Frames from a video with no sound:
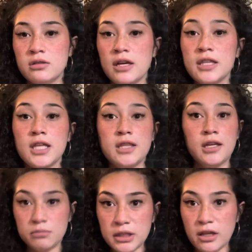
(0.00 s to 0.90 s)
And then
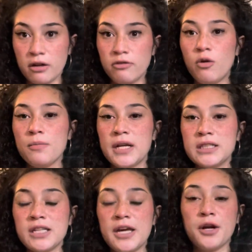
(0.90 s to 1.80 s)
they'd be there 4
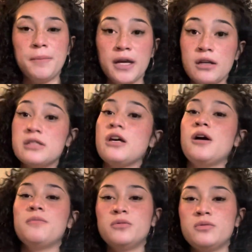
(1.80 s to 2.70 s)
minutes later, pick us
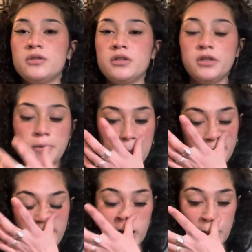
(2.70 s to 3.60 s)
up,
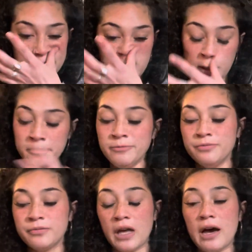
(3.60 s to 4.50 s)
bring us.
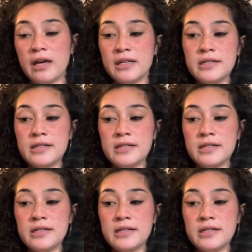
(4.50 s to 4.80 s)
I